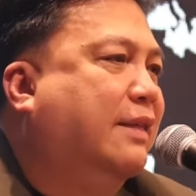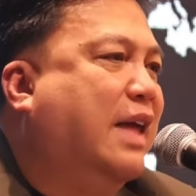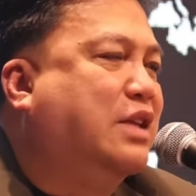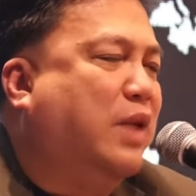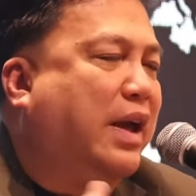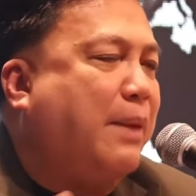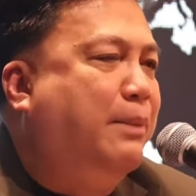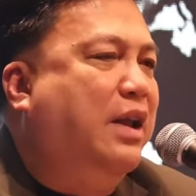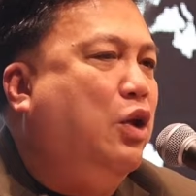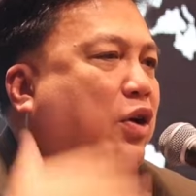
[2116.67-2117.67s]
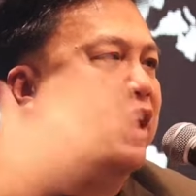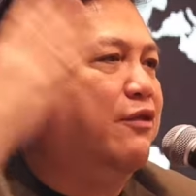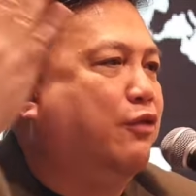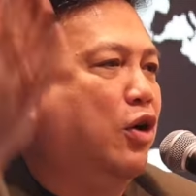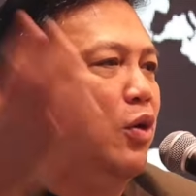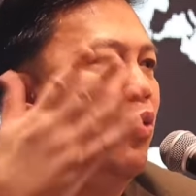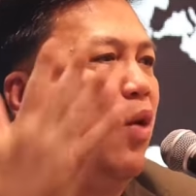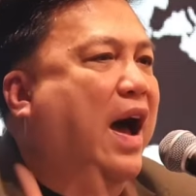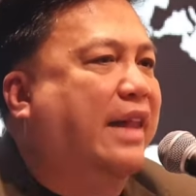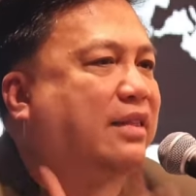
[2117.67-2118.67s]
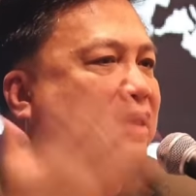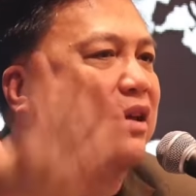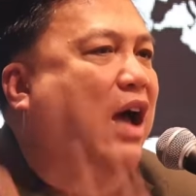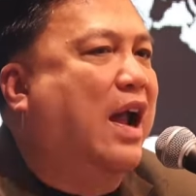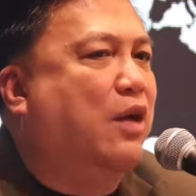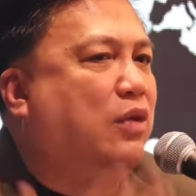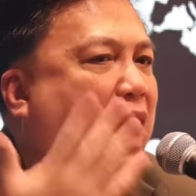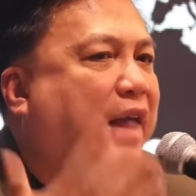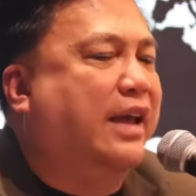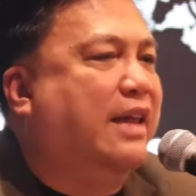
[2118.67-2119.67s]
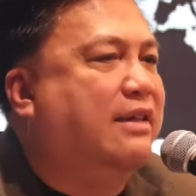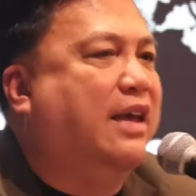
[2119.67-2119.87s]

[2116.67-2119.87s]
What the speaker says: that's why I've been looking for what time I can